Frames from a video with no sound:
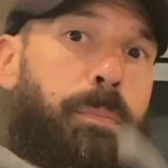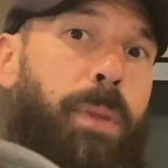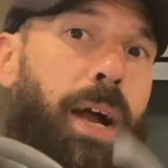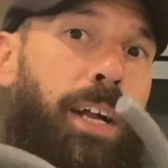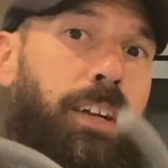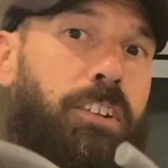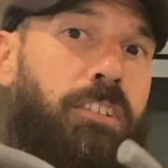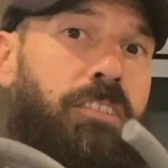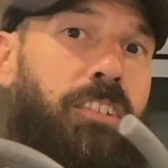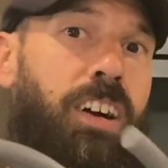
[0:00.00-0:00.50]

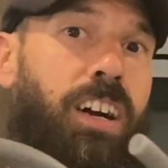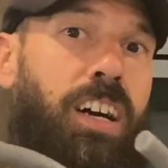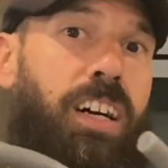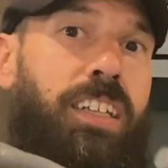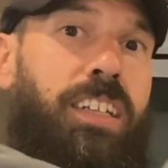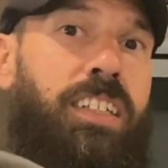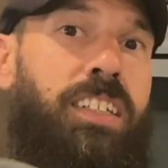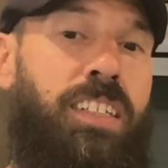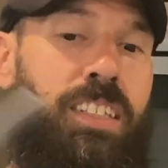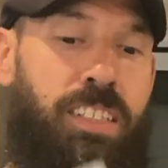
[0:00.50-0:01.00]
backer
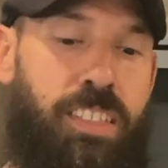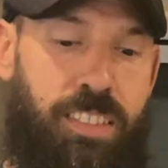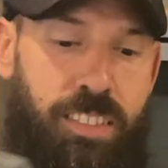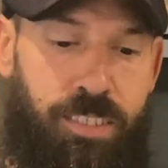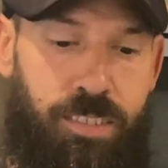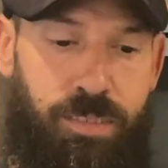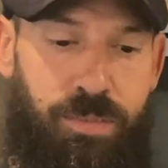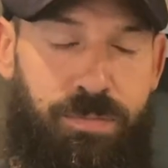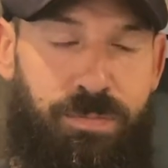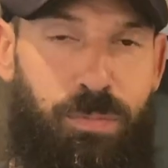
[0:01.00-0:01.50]
rod
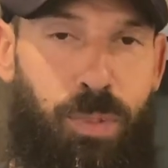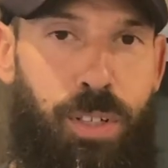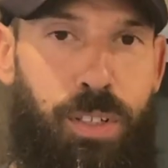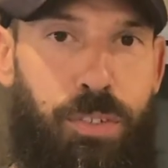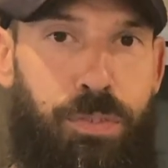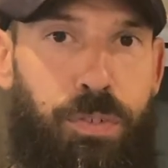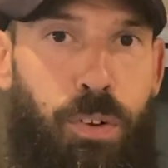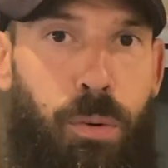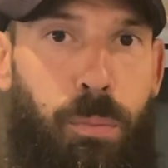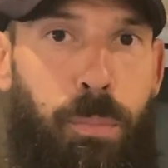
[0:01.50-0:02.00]

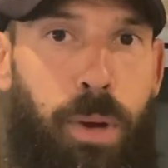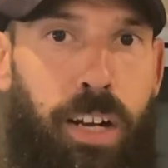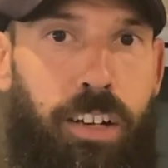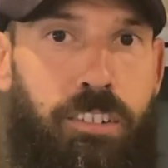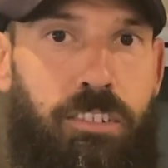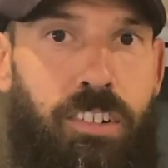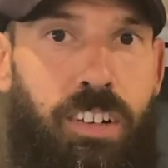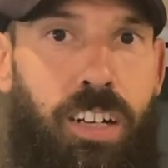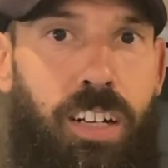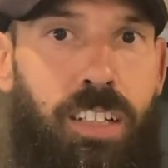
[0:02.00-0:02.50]
underneath our big
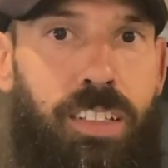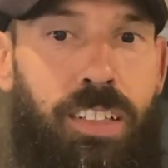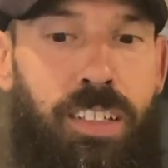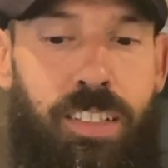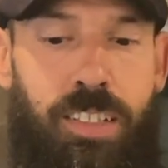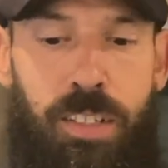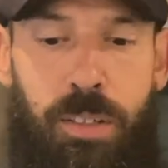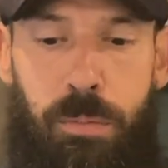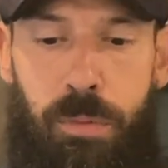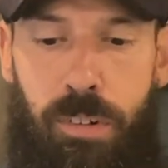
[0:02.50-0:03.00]
slide
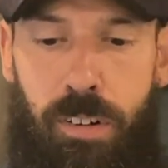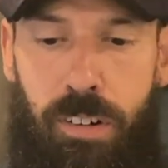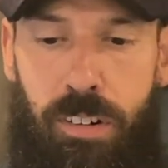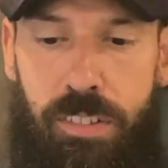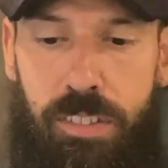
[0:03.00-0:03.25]
outs,